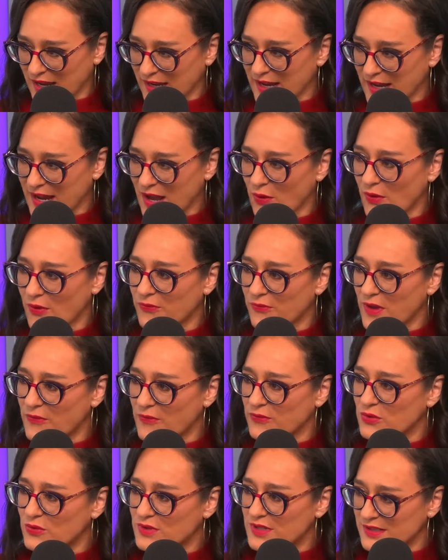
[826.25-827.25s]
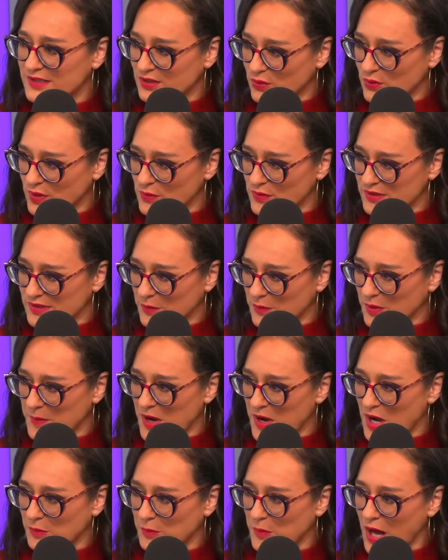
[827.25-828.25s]
And now if, if you disagree with someone
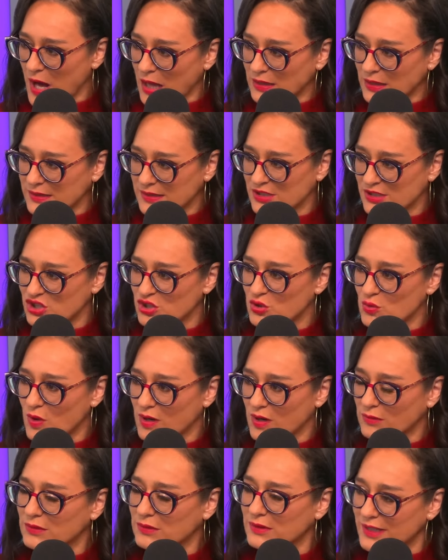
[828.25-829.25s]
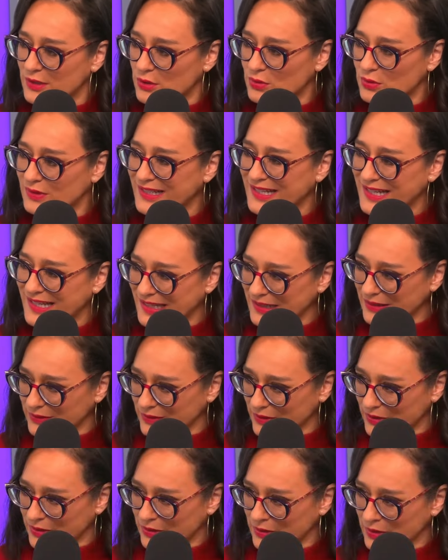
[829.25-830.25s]
about politics, you are literally
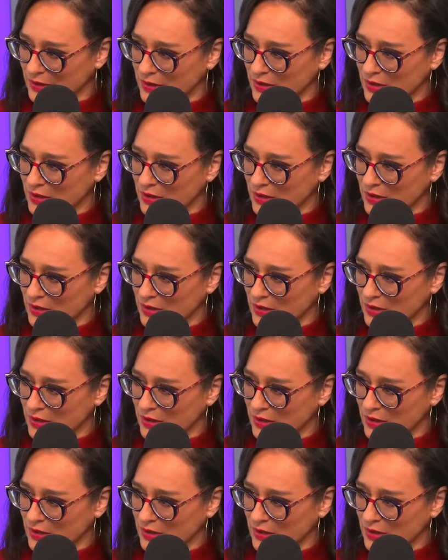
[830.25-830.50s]
Hitler. Yeah.